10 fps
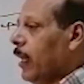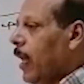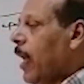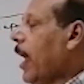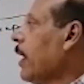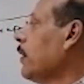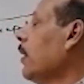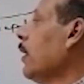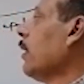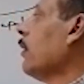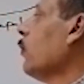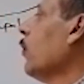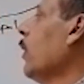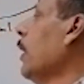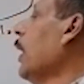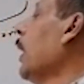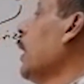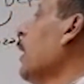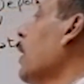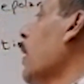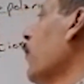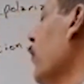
and if